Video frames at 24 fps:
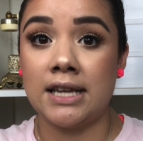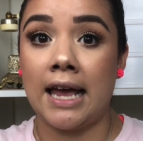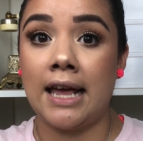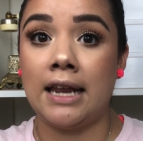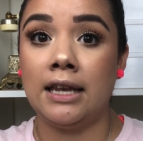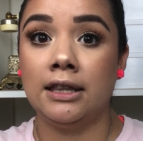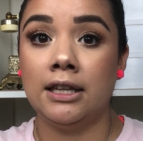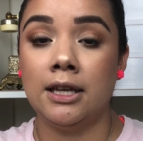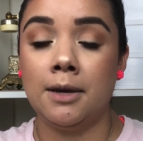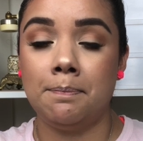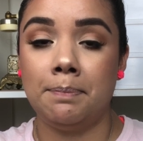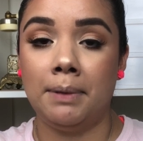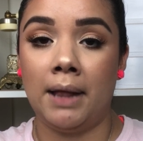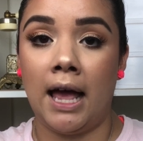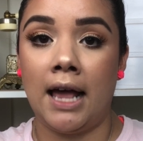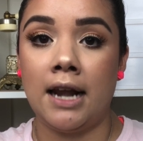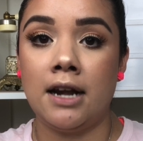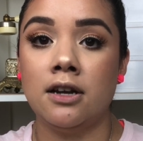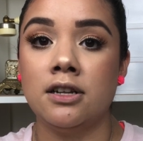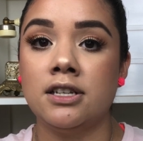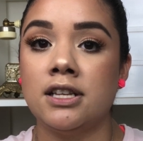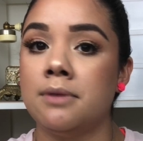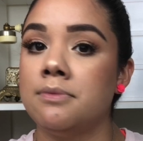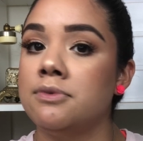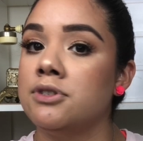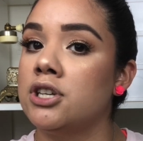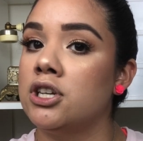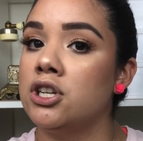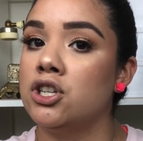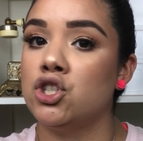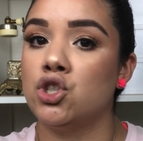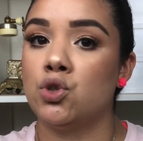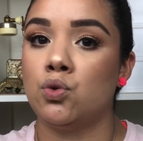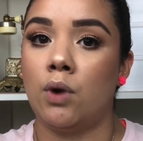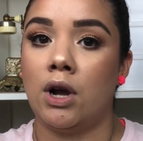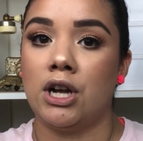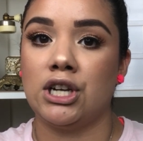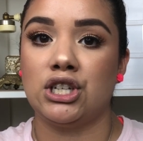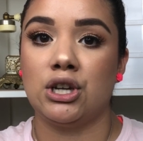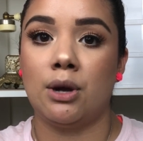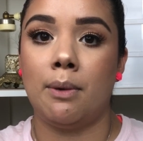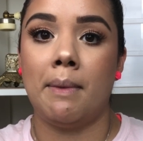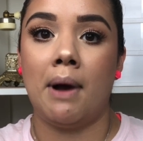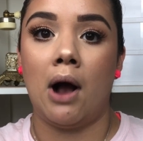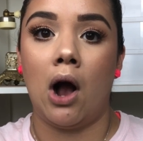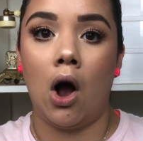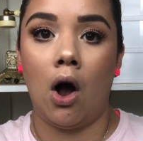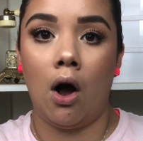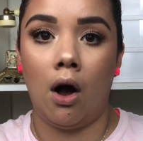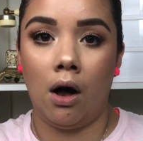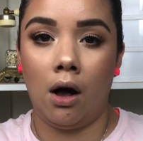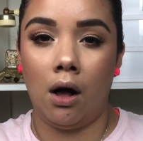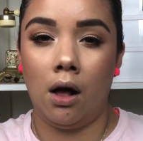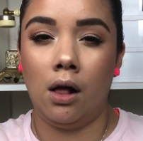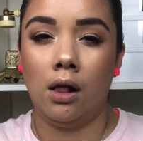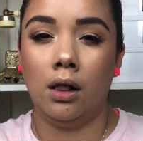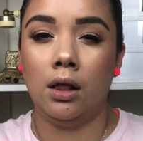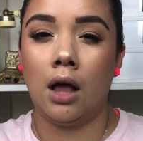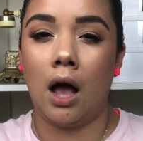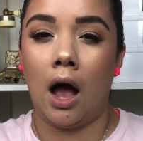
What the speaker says: And lip liners, I'm just gonna swatch them all